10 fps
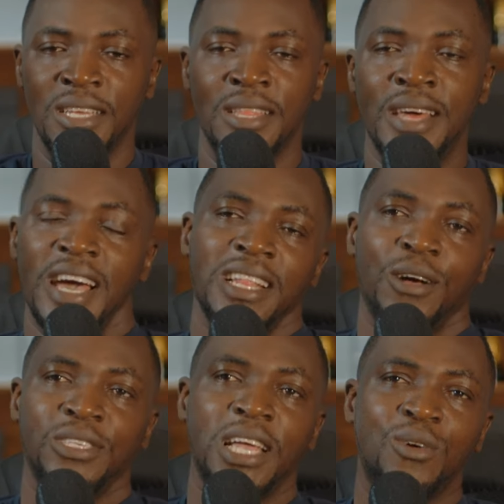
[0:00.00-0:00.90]
Then
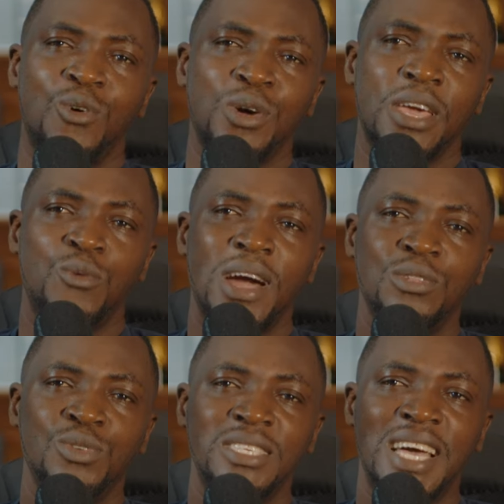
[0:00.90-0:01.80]
I was like, okay, why
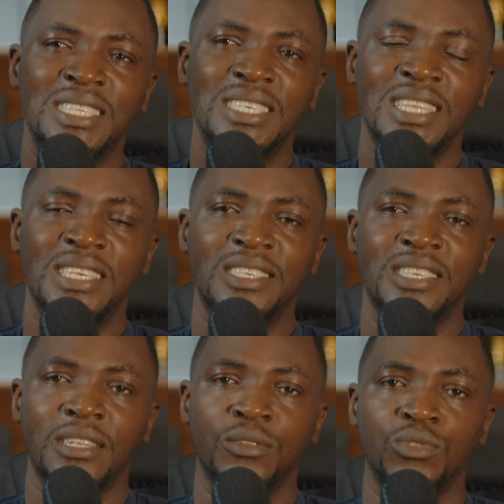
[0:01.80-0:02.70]
don't I turn this
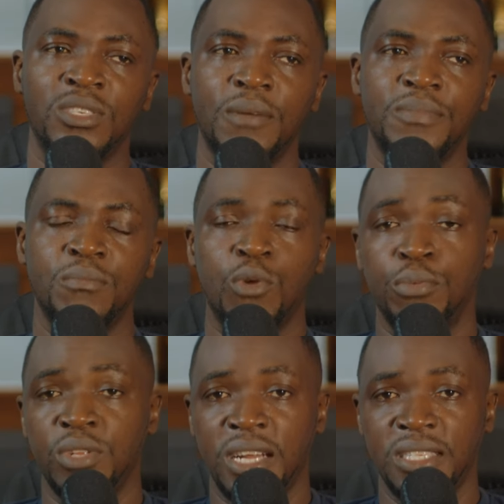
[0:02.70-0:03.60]
channel into something more
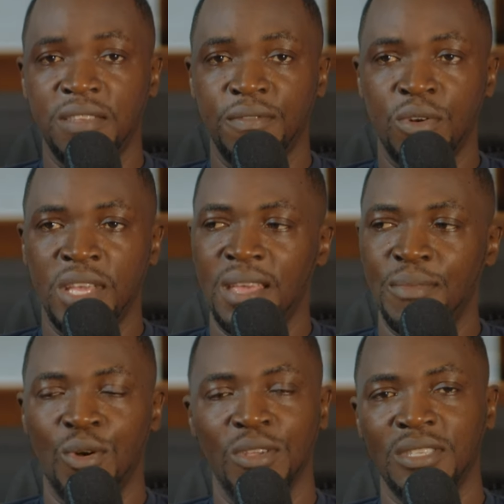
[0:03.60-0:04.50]
productive? Okay,
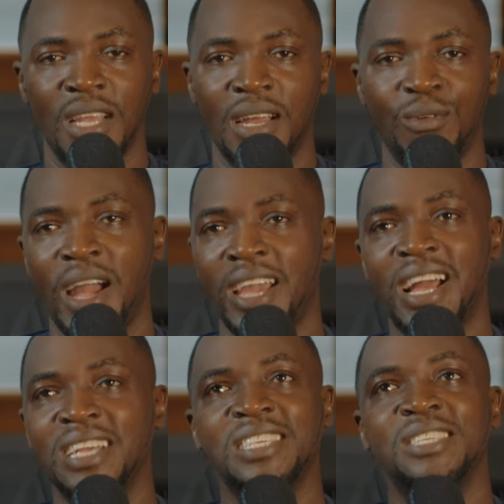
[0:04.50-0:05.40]
because I
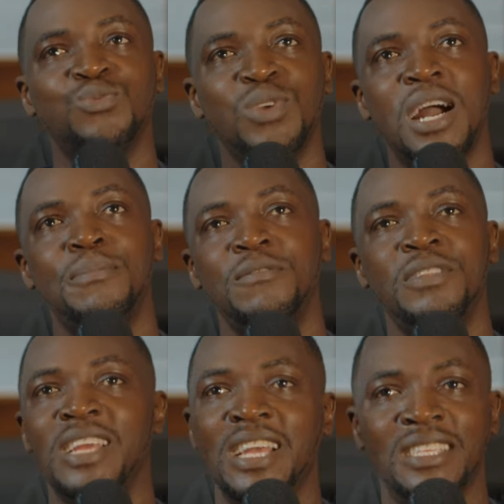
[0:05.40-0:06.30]
can't just wake up
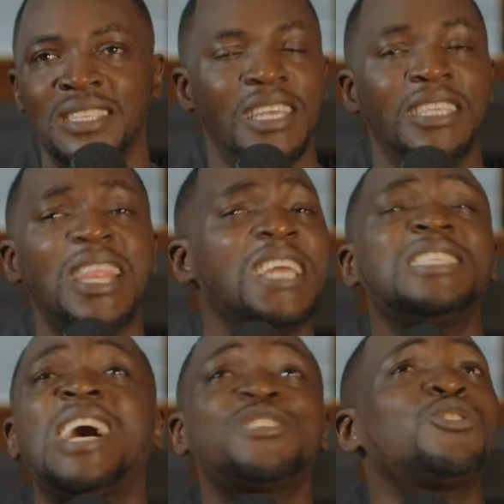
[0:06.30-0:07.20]
every day and say
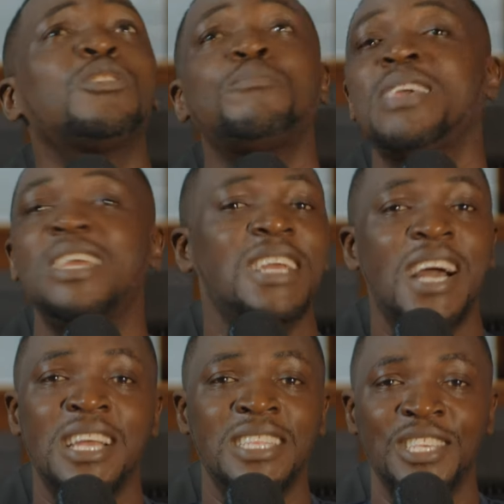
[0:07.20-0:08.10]
things that shocked me in
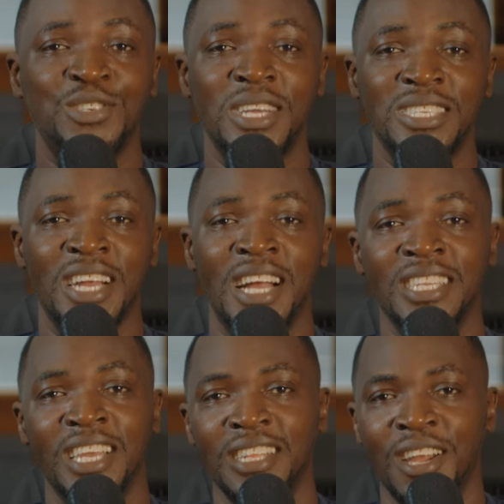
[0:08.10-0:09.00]
Ghana, Nigeria as a
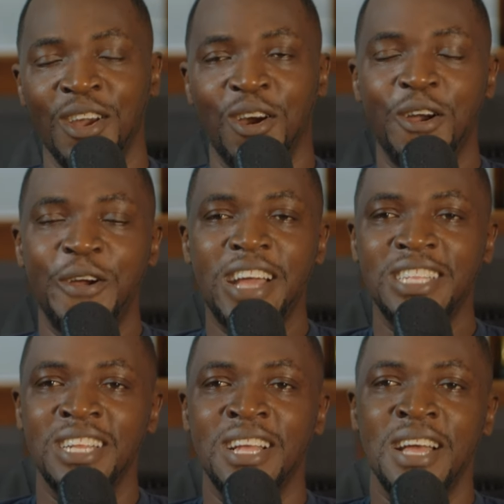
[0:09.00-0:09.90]
Ghanaian. All right.